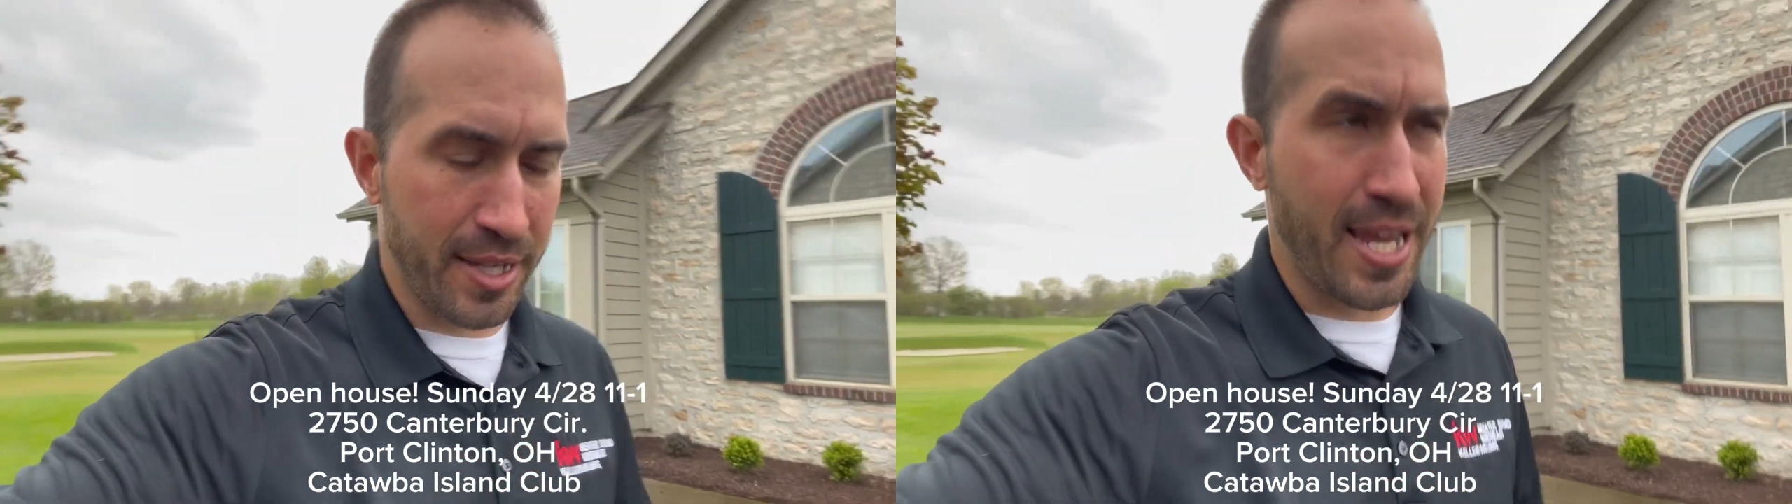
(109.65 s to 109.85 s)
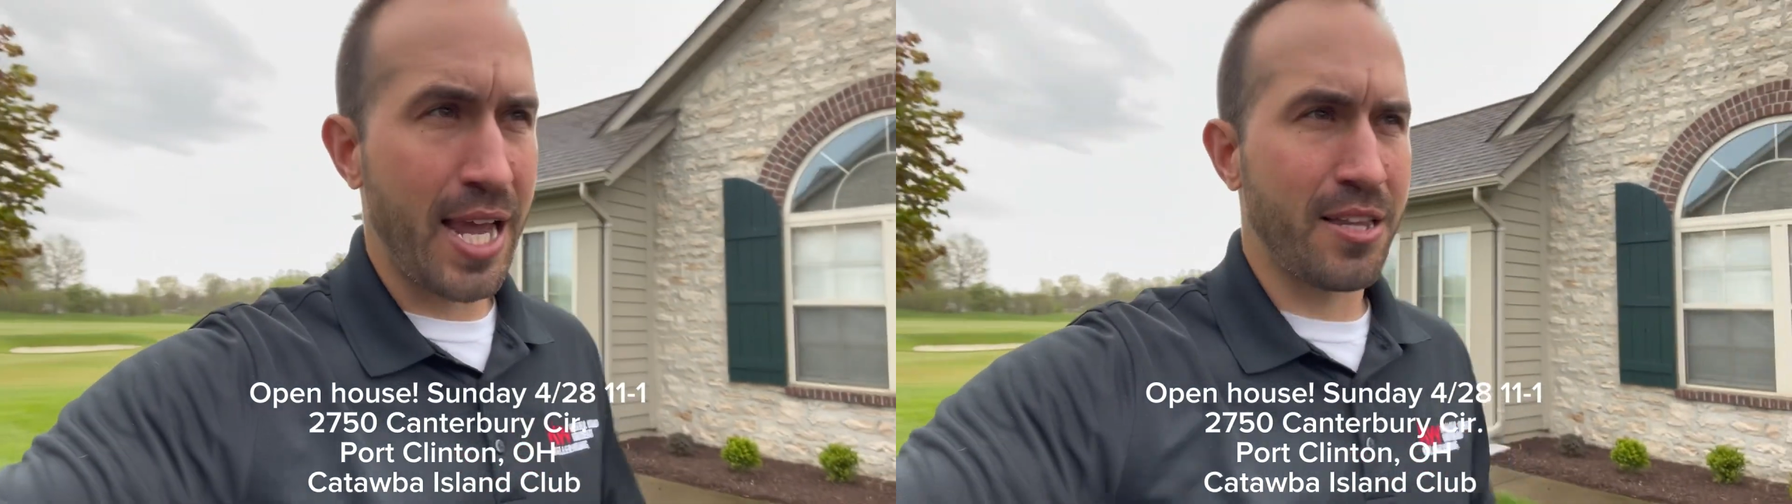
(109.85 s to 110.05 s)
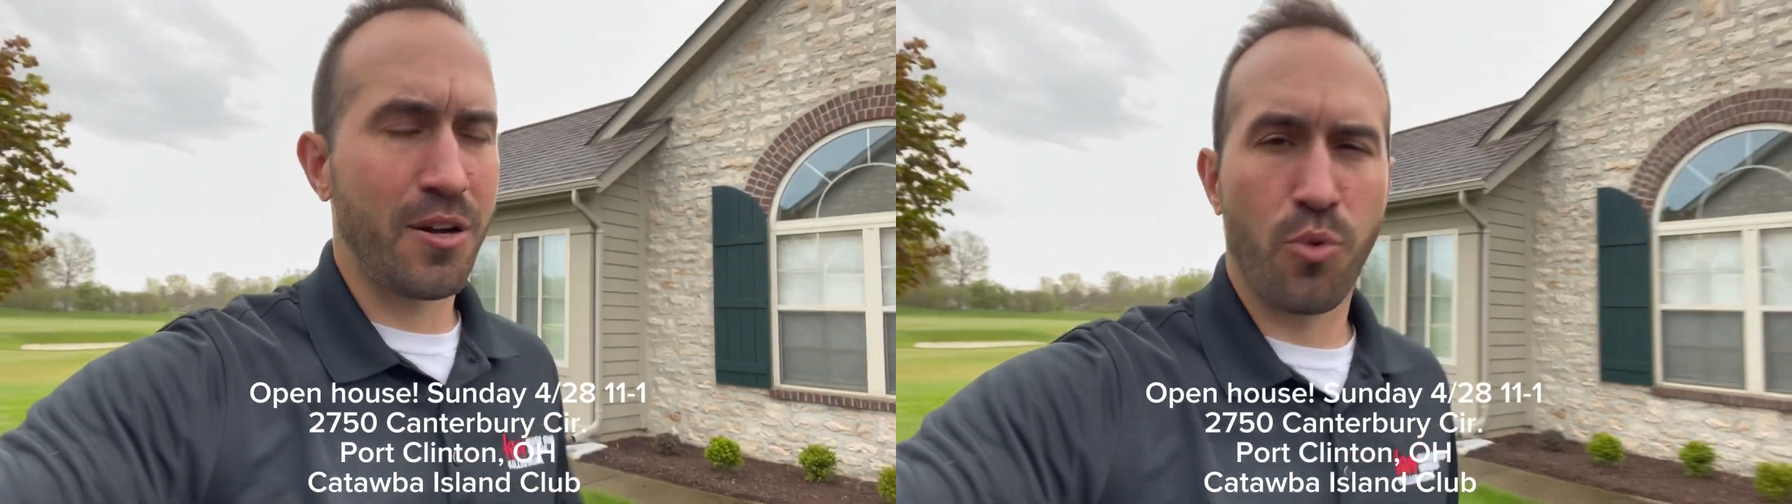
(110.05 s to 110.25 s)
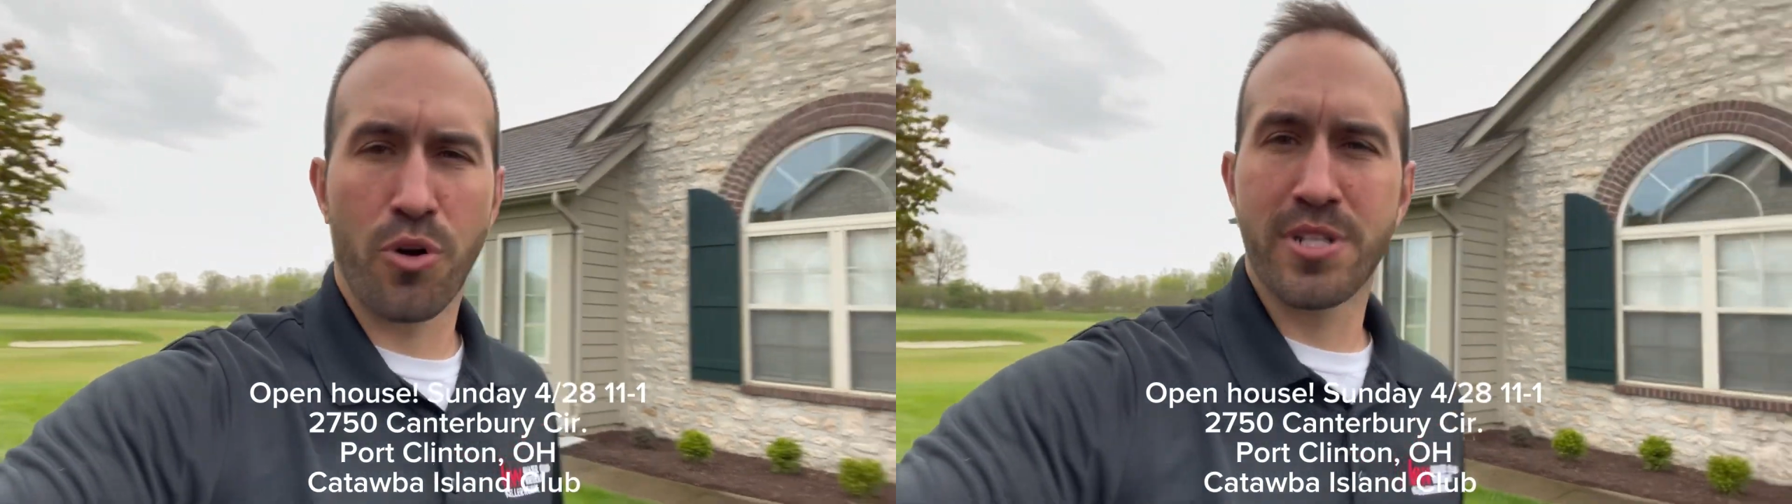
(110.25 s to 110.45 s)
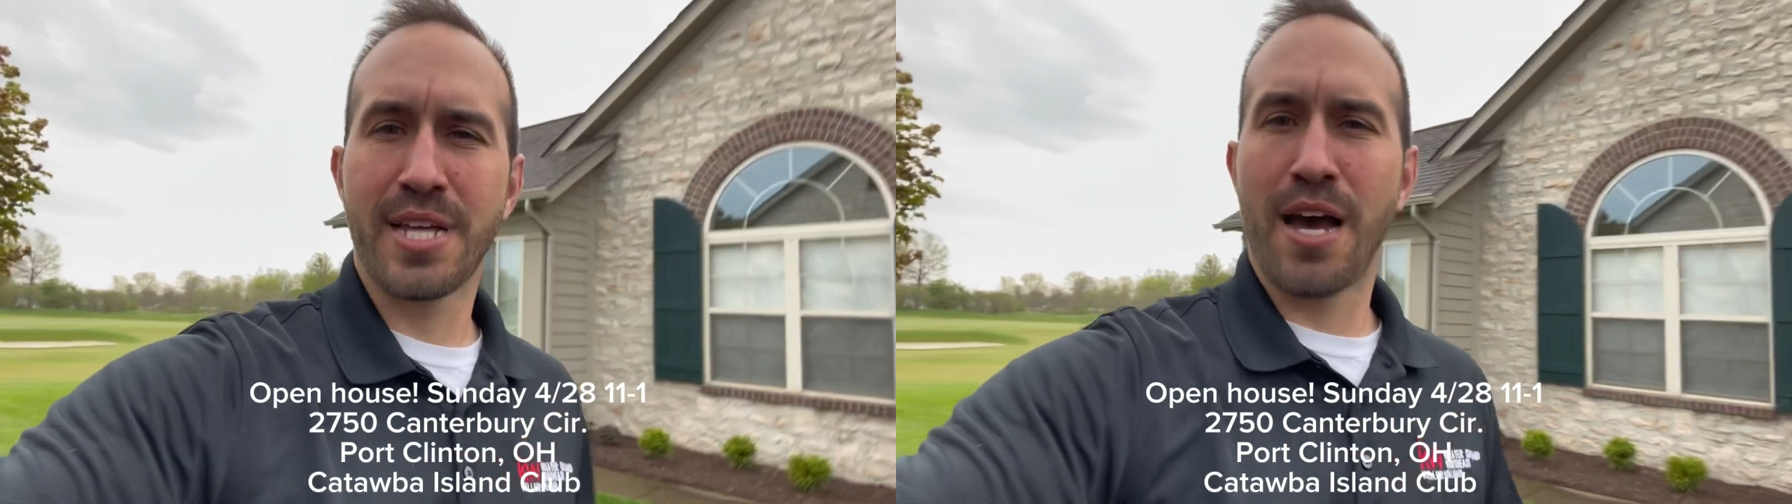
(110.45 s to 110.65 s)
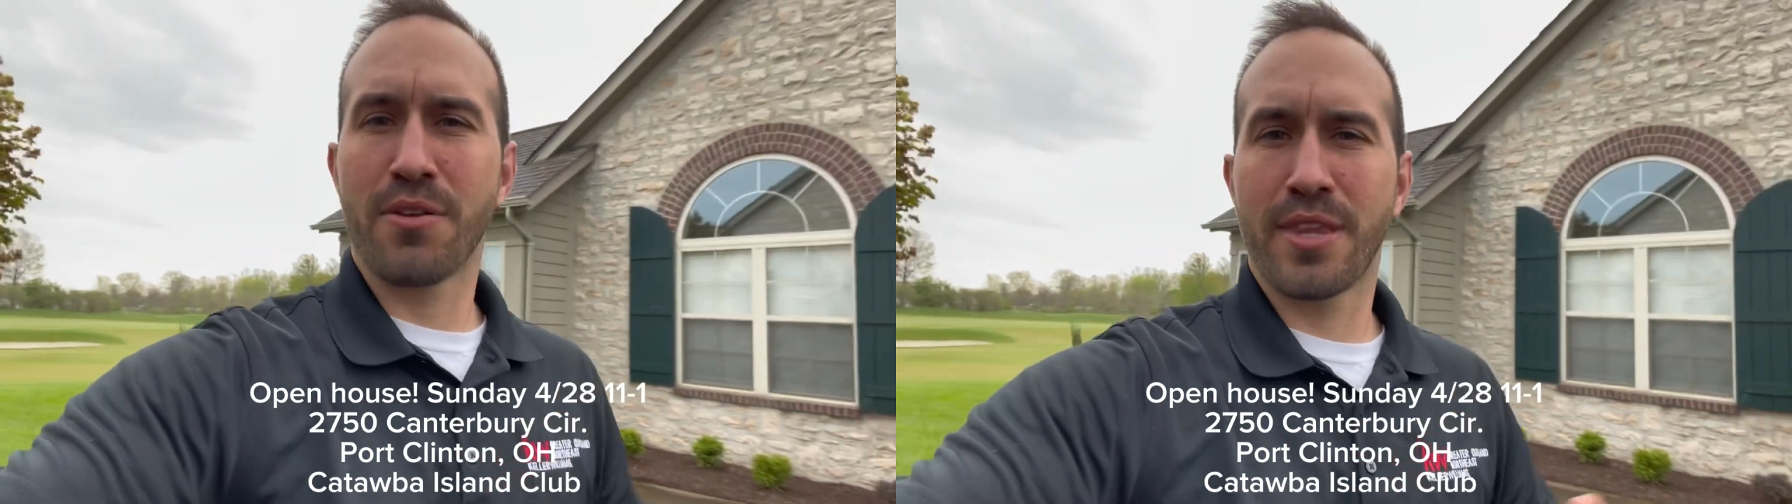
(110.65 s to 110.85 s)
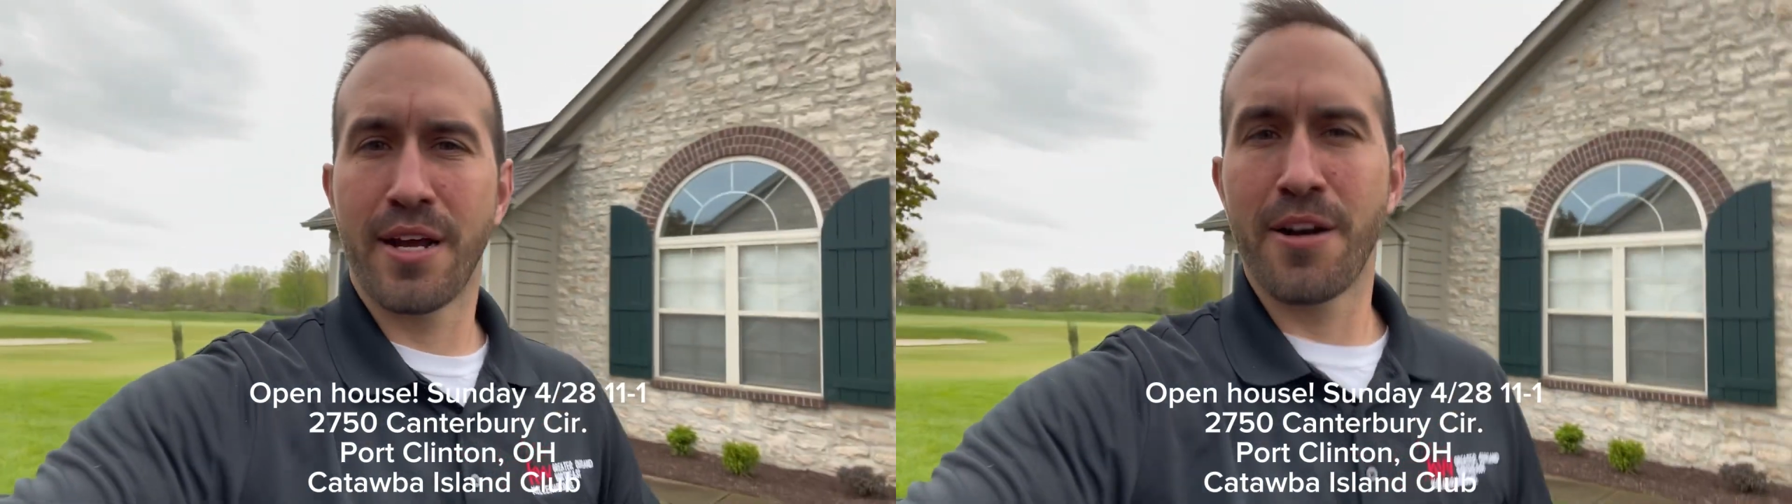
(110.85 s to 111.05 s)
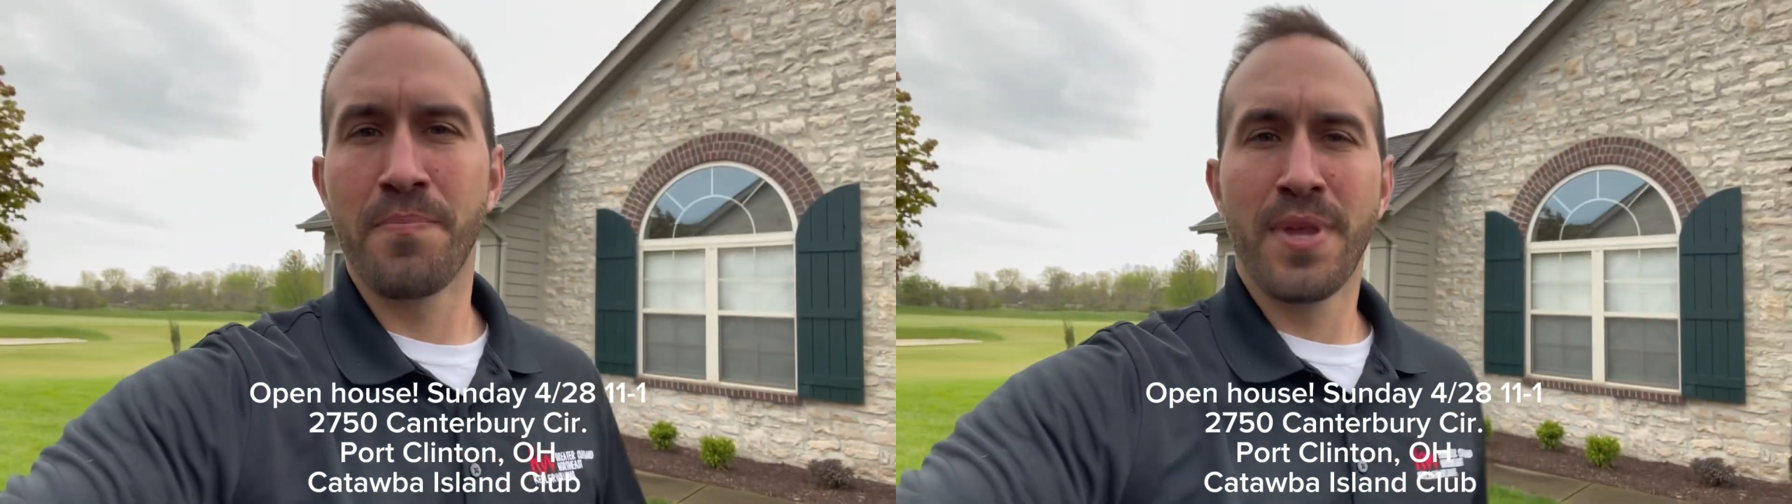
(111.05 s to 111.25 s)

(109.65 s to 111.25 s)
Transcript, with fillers: Kayla works out there